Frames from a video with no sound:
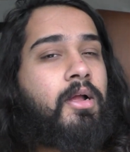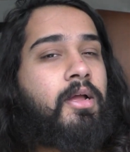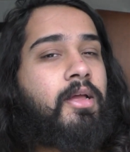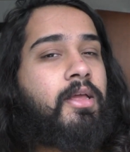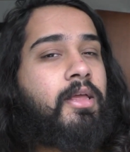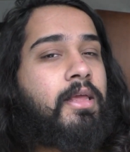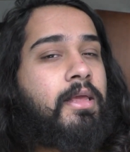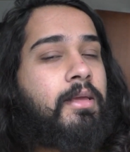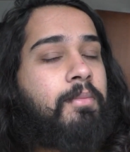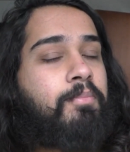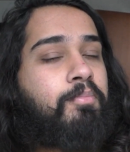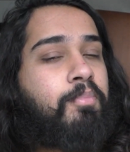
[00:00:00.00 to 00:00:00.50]

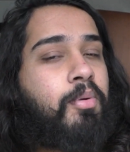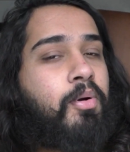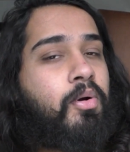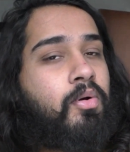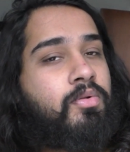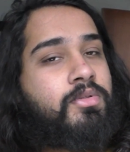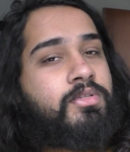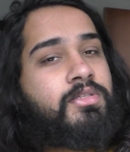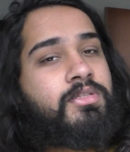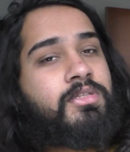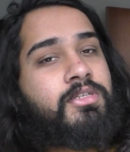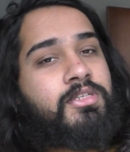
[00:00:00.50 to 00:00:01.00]
He
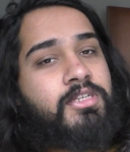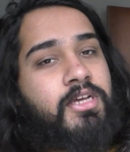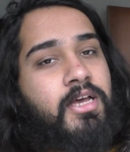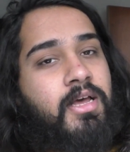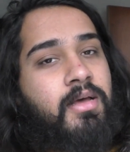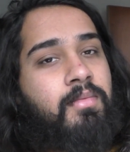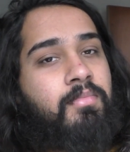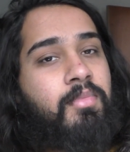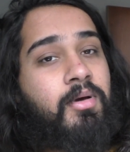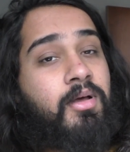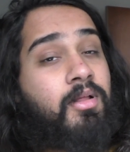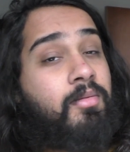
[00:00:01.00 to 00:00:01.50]
pulls the
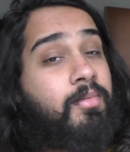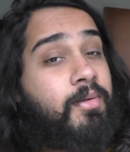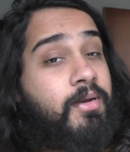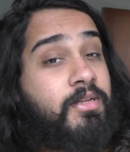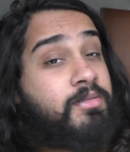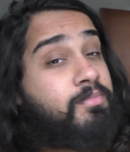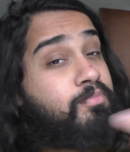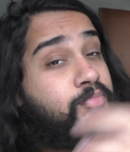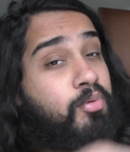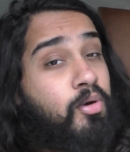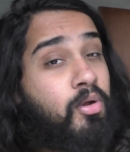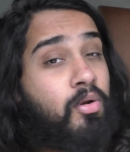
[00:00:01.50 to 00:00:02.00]
turnbuckle, but he
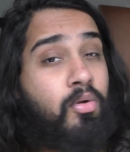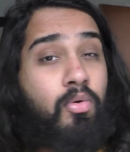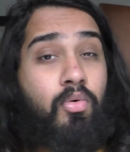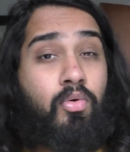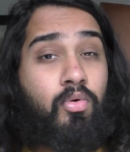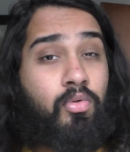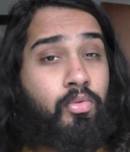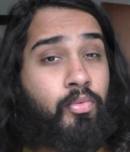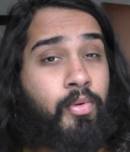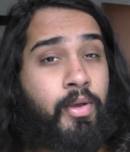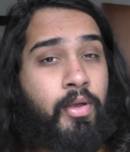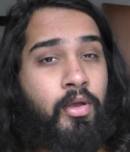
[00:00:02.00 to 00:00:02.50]
doesn't pull it
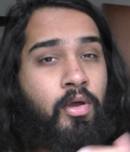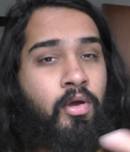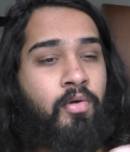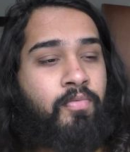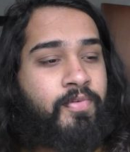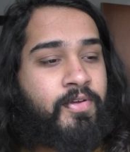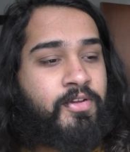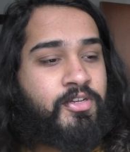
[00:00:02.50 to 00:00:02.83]
all the way off.